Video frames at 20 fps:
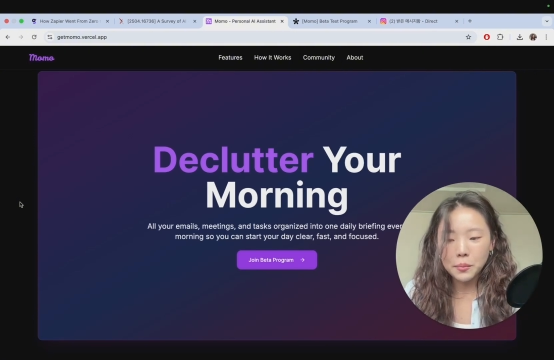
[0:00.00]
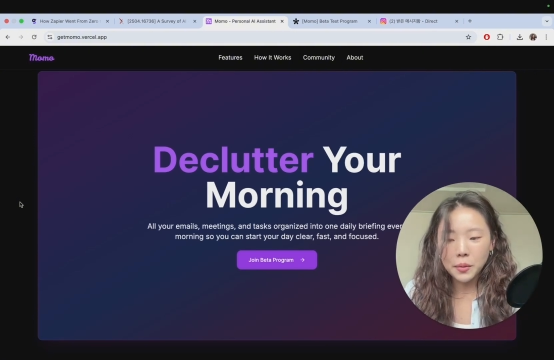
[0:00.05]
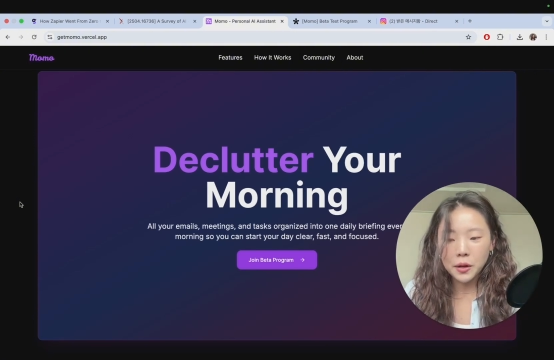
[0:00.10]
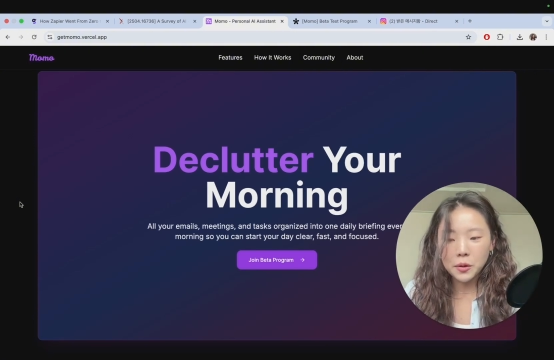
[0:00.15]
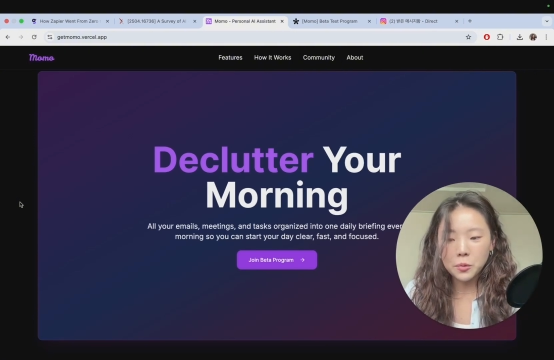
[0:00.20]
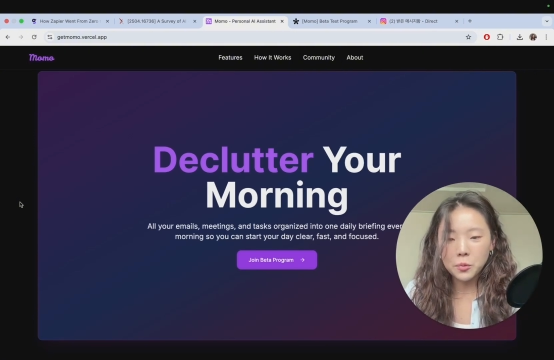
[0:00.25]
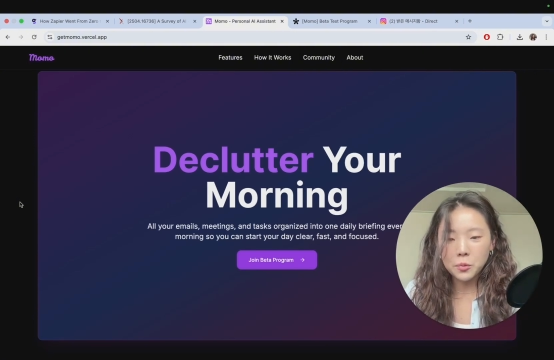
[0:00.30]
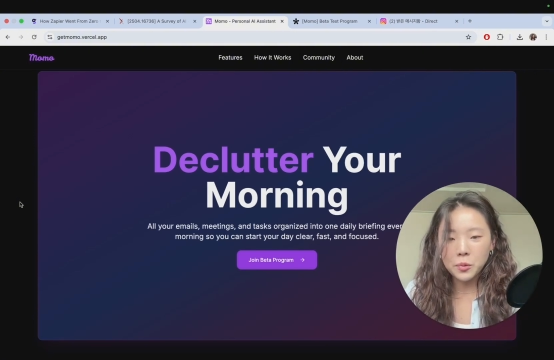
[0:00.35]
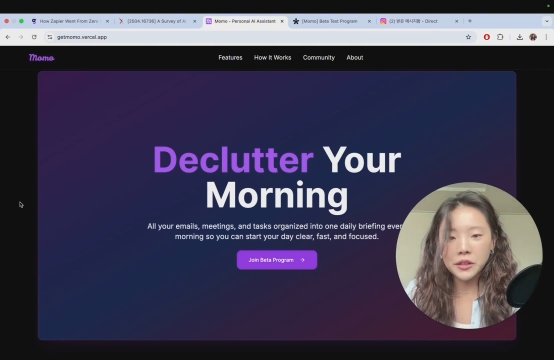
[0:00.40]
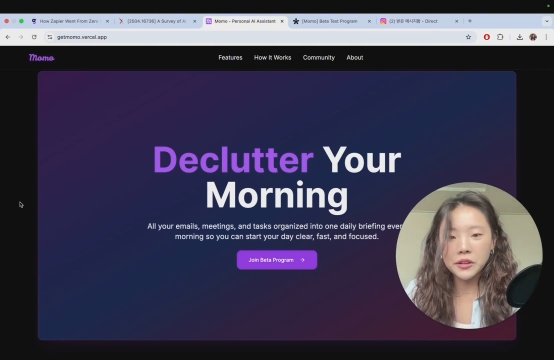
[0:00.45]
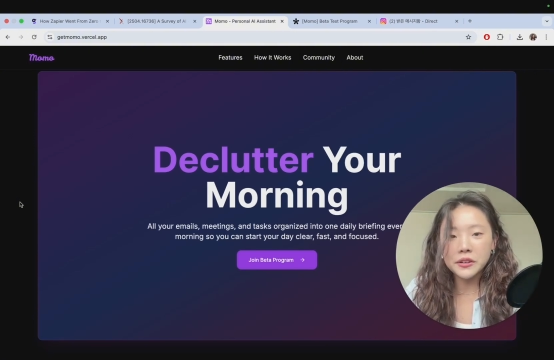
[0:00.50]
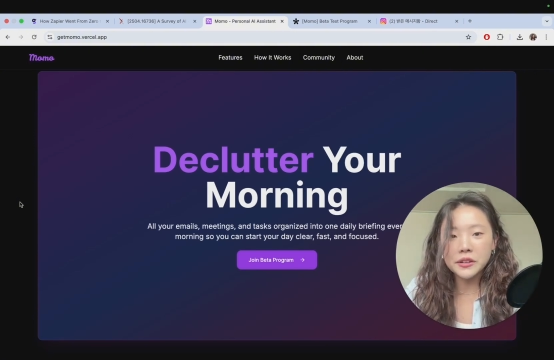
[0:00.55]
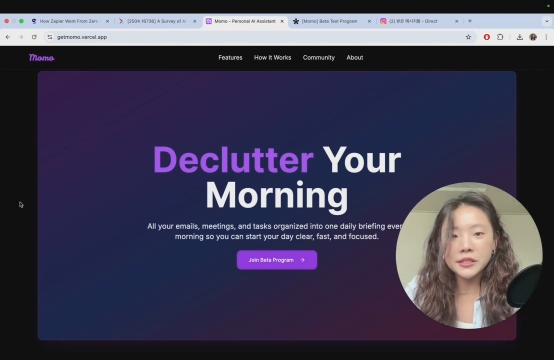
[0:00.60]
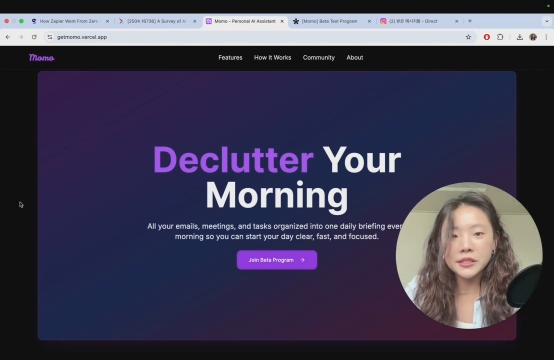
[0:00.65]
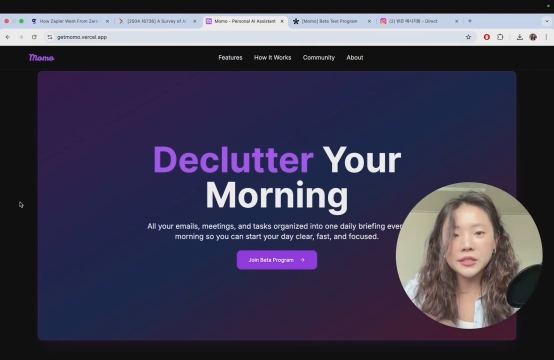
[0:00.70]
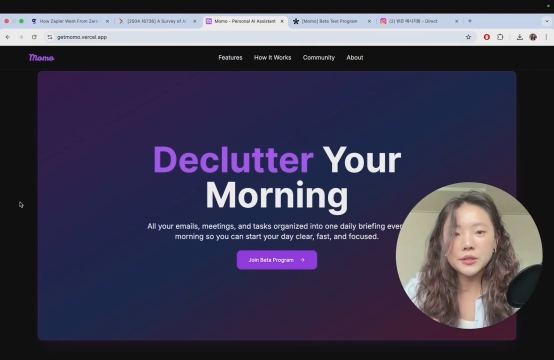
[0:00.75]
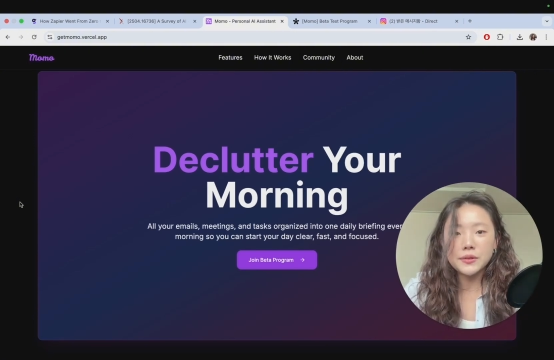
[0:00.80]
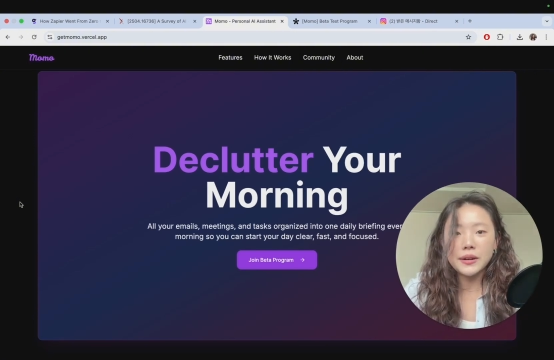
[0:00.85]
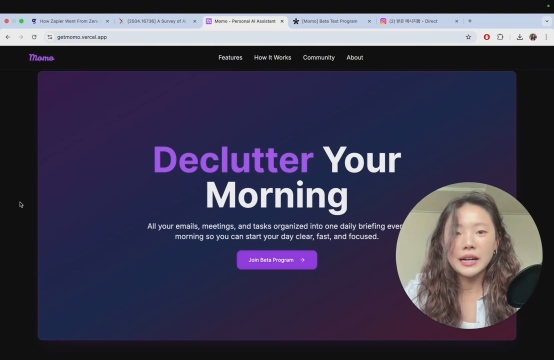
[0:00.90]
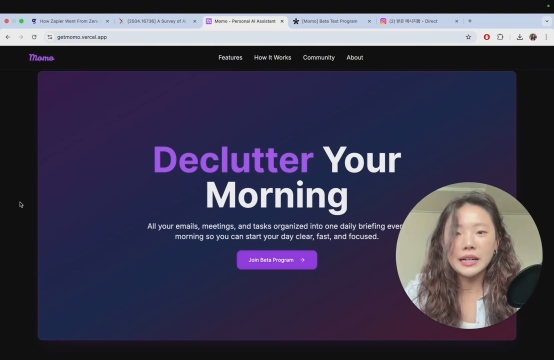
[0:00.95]
But when you're
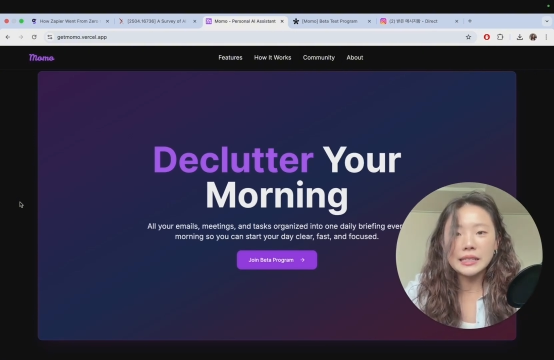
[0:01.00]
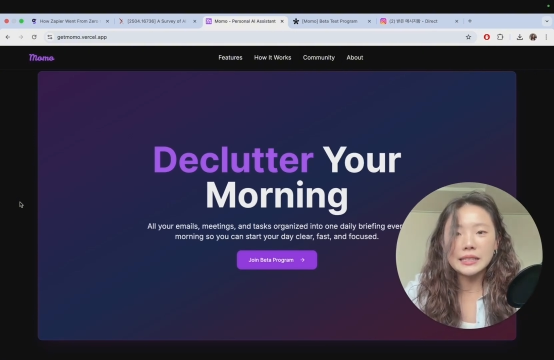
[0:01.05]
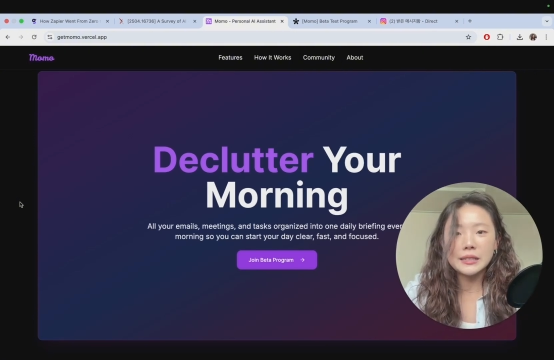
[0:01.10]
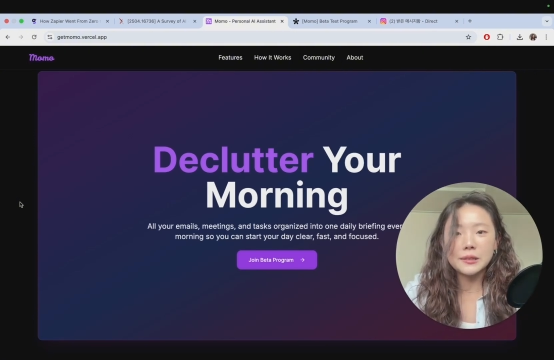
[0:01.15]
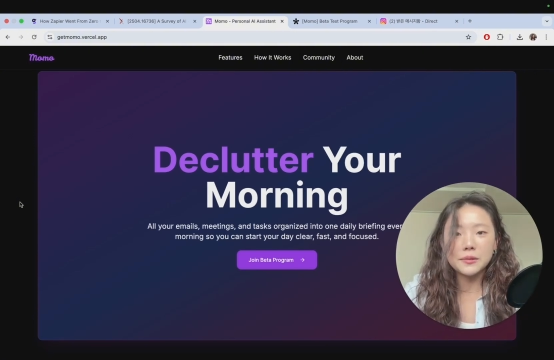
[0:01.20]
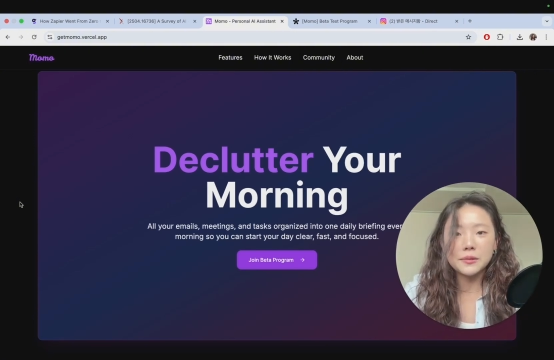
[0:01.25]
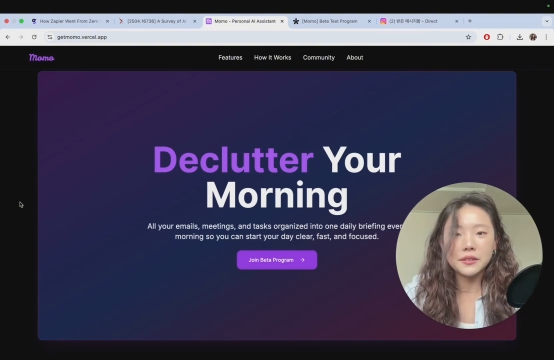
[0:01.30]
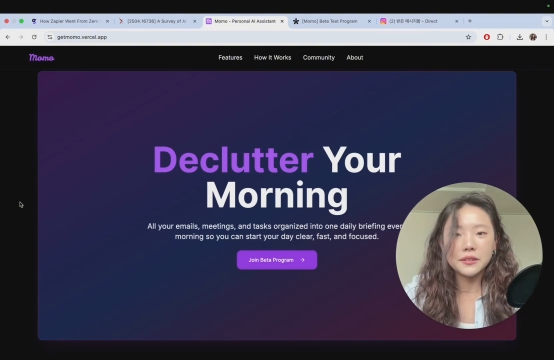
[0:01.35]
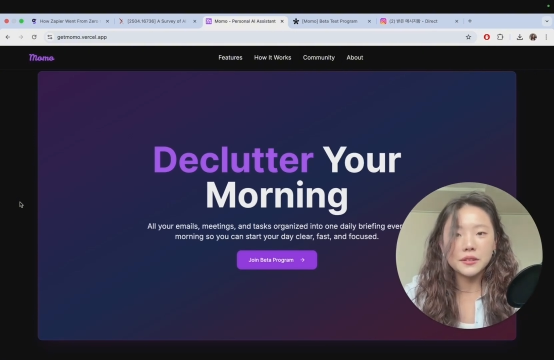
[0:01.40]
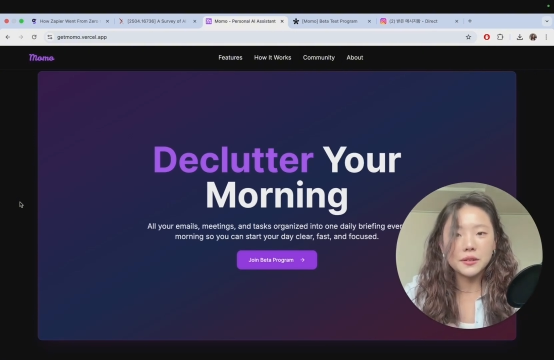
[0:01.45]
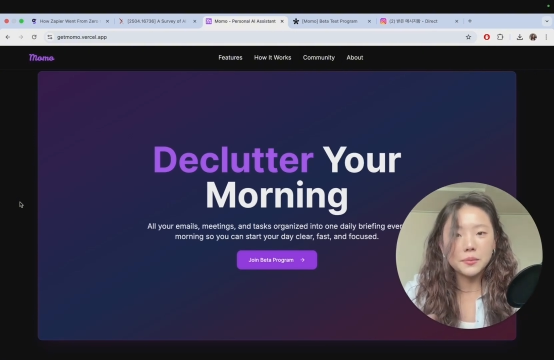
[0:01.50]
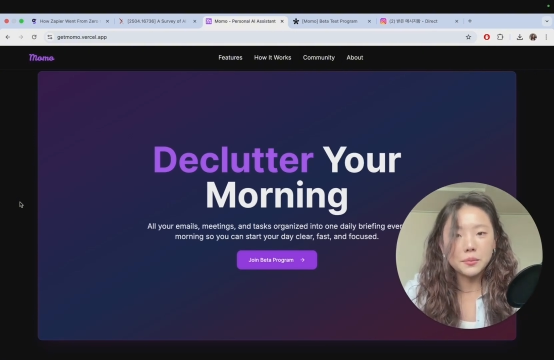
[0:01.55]
interacting with a